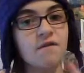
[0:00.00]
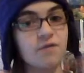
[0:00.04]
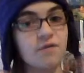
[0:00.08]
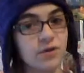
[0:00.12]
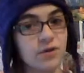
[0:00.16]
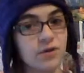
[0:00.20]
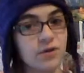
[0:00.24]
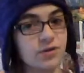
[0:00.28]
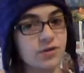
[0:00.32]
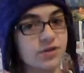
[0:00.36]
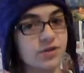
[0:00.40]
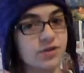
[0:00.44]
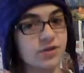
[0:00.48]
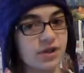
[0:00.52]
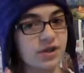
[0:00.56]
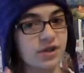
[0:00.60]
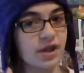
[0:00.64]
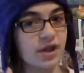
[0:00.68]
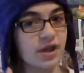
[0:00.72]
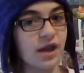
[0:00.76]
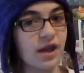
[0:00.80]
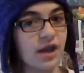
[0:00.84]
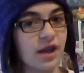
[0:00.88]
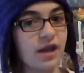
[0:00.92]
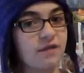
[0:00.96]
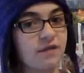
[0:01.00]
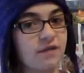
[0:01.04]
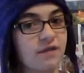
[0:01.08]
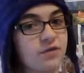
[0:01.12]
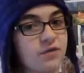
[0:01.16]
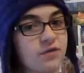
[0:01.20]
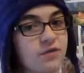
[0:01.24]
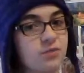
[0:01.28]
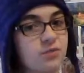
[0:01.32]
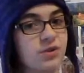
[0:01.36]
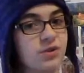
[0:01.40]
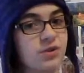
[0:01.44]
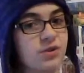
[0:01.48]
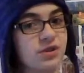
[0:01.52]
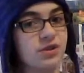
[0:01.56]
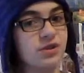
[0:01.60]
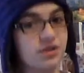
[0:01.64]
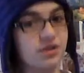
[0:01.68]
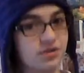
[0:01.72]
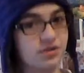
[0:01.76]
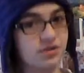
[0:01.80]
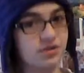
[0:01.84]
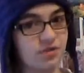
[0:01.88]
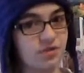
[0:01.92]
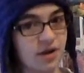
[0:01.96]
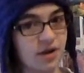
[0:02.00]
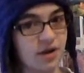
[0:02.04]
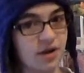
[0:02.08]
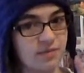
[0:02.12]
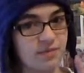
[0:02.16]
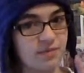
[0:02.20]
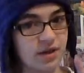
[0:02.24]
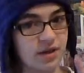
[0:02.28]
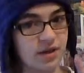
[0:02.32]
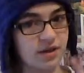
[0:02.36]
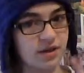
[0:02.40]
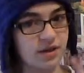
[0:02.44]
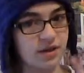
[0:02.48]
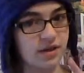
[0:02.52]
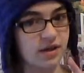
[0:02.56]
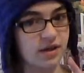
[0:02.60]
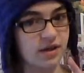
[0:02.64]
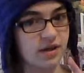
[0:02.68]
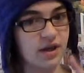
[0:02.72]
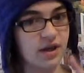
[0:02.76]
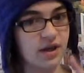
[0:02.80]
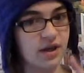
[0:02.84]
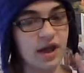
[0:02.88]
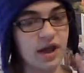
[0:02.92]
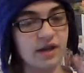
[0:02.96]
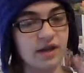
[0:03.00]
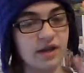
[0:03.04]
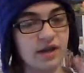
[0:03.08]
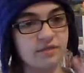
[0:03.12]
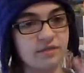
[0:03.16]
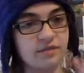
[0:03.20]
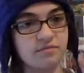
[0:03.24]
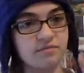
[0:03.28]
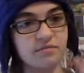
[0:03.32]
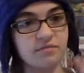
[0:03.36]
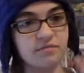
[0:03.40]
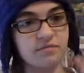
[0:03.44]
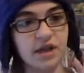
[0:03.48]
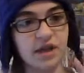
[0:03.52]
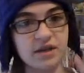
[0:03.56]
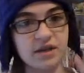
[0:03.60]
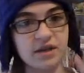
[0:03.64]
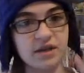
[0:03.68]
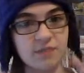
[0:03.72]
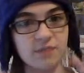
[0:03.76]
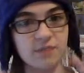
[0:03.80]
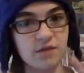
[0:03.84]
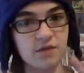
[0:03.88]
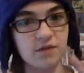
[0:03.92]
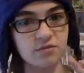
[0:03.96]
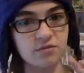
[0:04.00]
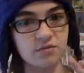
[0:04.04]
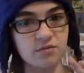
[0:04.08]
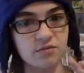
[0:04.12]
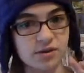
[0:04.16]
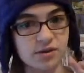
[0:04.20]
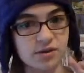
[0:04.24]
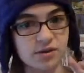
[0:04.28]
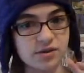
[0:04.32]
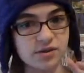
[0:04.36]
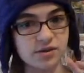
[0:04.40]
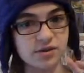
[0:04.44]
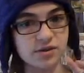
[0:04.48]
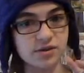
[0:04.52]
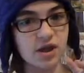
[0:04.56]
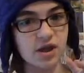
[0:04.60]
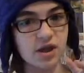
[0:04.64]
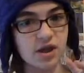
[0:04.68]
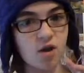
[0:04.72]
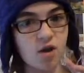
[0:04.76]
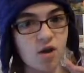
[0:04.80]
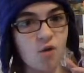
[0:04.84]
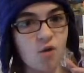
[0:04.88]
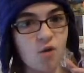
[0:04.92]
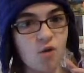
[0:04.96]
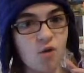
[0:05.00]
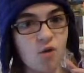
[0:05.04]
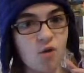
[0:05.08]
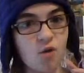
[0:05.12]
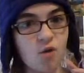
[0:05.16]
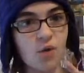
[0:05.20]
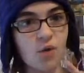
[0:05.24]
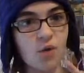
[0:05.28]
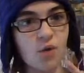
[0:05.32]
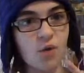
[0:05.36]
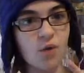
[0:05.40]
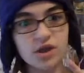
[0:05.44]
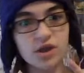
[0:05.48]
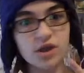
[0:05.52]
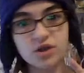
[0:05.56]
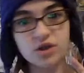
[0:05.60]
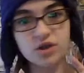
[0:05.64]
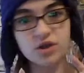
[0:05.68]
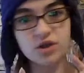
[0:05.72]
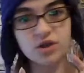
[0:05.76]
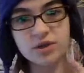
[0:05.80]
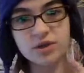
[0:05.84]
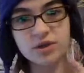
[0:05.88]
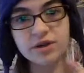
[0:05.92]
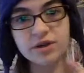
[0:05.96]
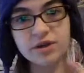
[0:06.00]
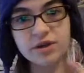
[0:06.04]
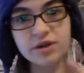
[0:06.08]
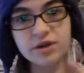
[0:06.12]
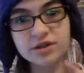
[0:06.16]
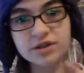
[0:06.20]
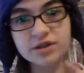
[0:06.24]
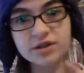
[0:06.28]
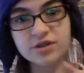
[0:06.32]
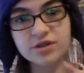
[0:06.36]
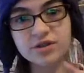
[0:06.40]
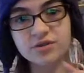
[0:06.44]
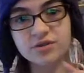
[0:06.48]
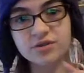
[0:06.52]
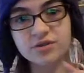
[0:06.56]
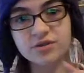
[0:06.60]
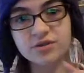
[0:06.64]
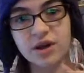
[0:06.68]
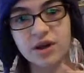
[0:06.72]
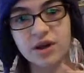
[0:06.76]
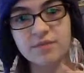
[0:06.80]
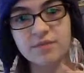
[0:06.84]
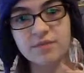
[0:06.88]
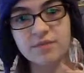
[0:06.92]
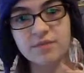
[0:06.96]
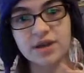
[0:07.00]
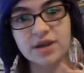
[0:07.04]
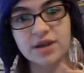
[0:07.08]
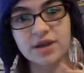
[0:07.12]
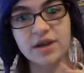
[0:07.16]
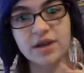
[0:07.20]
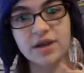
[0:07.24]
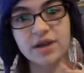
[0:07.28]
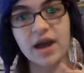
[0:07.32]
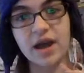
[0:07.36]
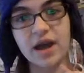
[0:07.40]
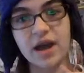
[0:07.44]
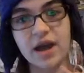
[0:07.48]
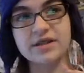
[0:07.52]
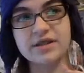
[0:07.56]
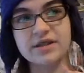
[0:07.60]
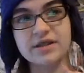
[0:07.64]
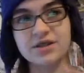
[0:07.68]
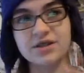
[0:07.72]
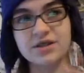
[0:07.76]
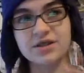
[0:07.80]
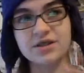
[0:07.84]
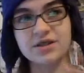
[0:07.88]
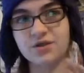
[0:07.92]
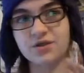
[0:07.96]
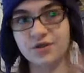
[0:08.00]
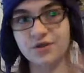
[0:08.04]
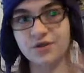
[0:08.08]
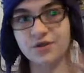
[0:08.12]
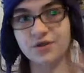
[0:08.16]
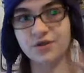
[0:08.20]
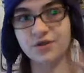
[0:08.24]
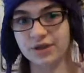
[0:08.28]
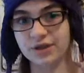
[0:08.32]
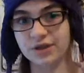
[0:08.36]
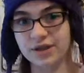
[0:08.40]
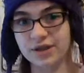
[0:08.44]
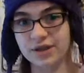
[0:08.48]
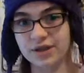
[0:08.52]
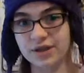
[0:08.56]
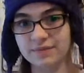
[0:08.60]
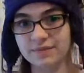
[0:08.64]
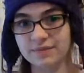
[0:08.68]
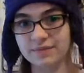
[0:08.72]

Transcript: First, if you were to describe me in any amount of words, you would not describe me as girly.